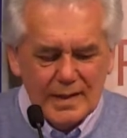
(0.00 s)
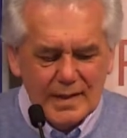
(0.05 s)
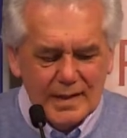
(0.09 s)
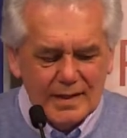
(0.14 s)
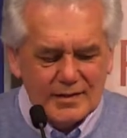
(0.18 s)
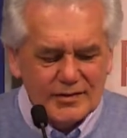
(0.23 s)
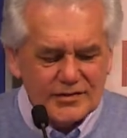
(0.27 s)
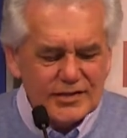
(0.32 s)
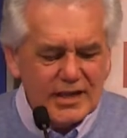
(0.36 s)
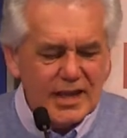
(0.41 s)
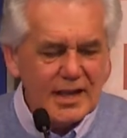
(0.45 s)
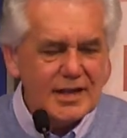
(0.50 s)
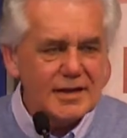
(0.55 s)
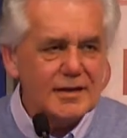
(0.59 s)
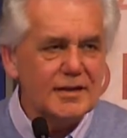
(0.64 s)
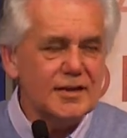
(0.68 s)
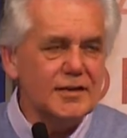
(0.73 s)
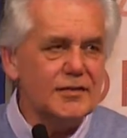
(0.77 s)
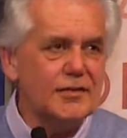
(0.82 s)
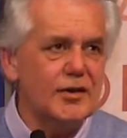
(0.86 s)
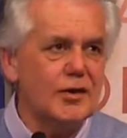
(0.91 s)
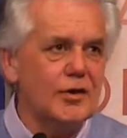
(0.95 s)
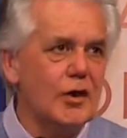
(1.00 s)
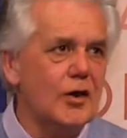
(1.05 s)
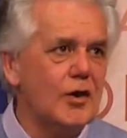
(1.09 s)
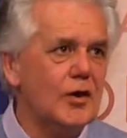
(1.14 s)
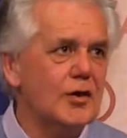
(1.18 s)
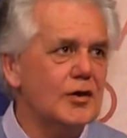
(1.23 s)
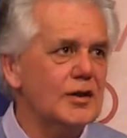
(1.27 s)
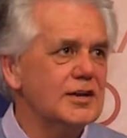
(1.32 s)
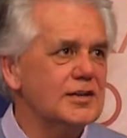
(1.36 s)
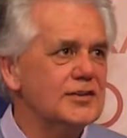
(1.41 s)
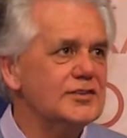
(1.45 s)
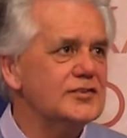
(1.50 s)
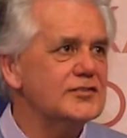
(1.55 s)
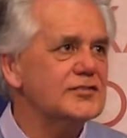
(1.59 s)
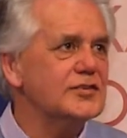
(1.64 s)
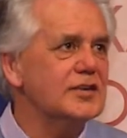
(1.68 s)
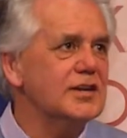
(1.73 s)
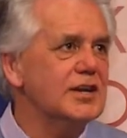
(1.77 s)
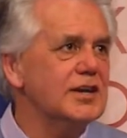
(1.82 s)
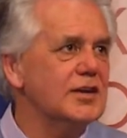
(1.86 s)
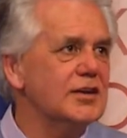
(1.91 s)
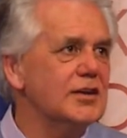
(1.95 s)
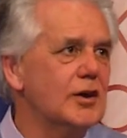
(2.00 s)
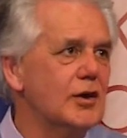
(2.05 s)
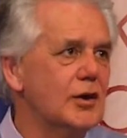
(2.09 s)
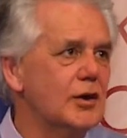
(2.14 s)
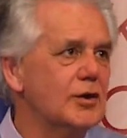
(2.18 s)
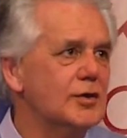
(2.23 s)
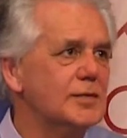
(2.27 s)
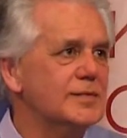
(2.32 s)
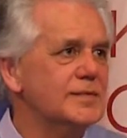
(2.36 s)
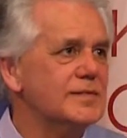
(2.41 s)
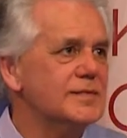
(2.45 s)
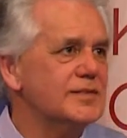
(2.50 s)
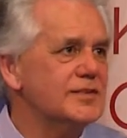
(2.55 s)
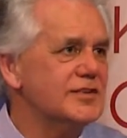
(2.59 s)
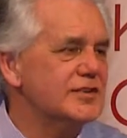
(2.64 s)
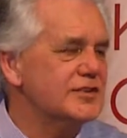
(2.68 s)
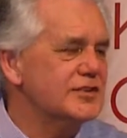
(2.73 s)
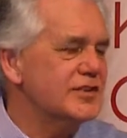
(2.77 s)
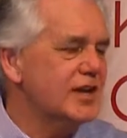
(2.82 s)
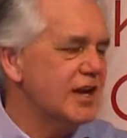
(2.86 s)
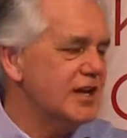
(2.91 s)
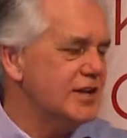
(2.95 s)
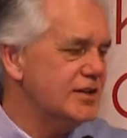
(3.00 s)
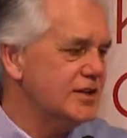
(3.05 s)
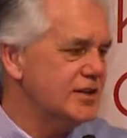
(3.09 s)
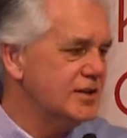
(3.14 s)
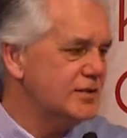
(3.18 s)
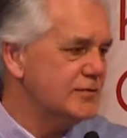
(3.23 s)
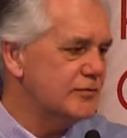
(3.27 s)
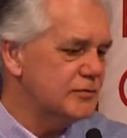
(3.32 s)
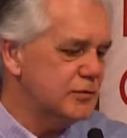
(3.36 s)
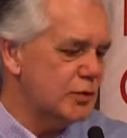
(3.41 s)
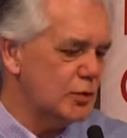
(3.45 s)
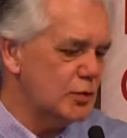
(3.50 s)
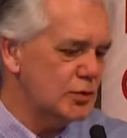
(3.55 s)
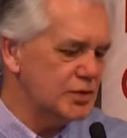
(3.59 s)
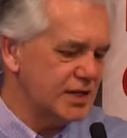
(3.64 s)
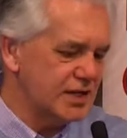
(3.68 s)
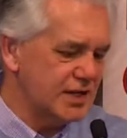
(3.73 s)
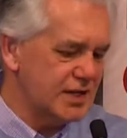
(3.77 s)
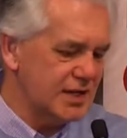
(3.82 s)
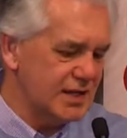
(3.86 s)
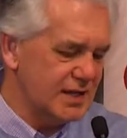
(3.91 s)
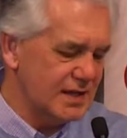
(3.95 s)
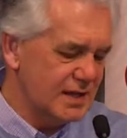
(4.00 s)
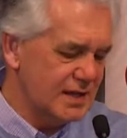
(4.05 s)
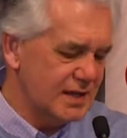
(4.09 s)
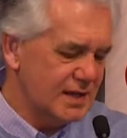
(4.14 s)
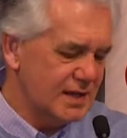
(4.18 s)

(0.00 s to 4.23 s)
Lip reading: And sadly, the long history at home since 1840